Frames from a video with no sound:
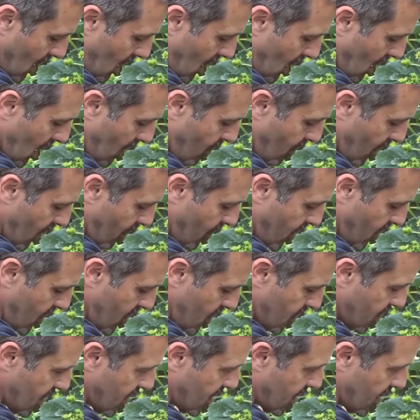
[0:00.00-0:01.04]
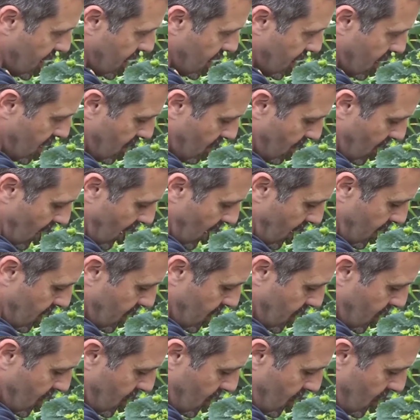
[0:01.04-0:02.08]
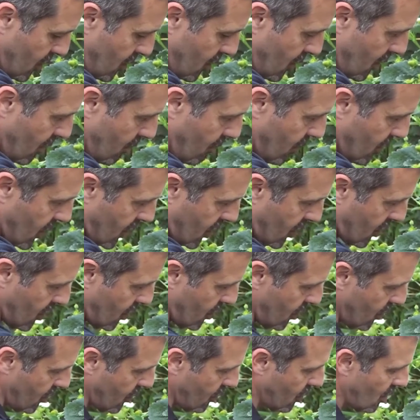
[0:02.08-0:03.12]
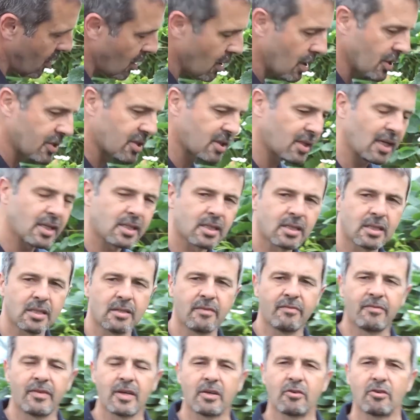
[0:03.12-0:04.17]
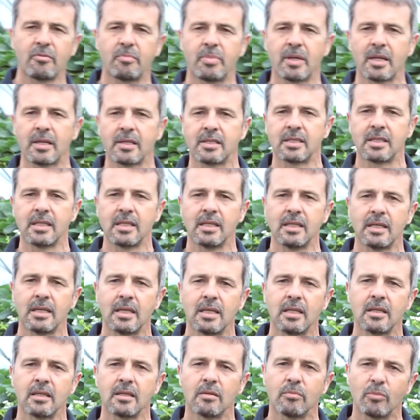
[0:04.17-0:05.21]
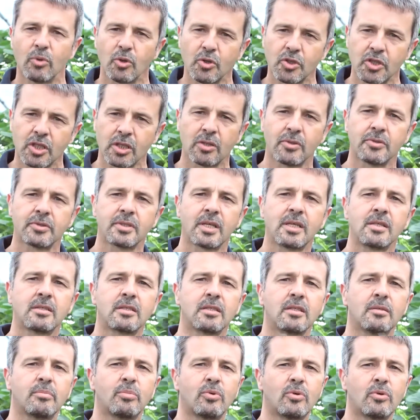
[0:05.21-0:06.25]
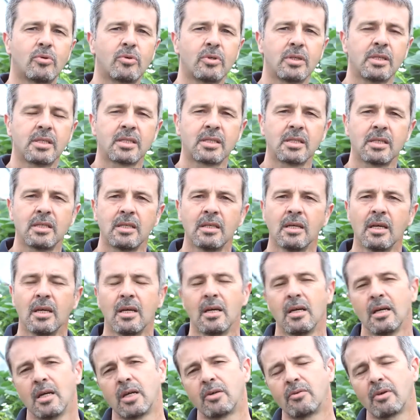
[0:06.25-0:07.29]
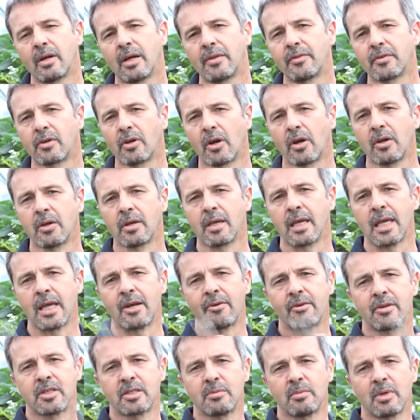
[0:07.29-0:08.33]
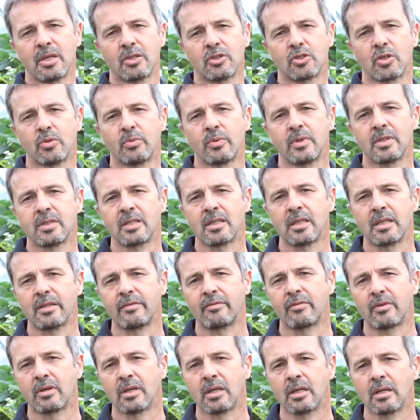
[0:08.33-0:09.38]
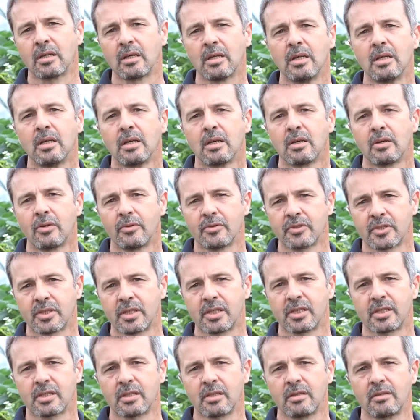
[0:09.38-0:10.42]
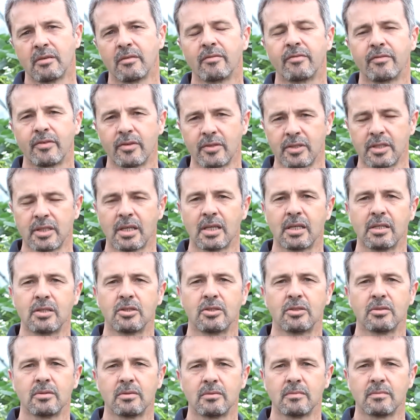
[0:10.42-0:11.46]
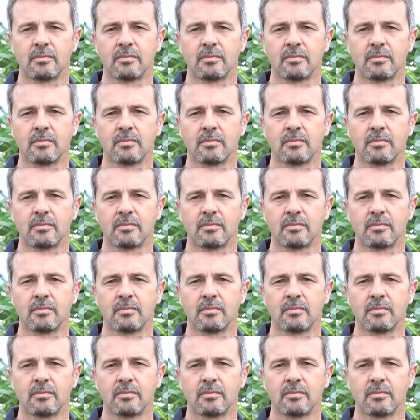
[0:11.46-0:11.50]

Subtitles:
And we use the system then to assess the variability in the moisture content and the pore EC around the growing area to make sure we're delivering consistent fertigation.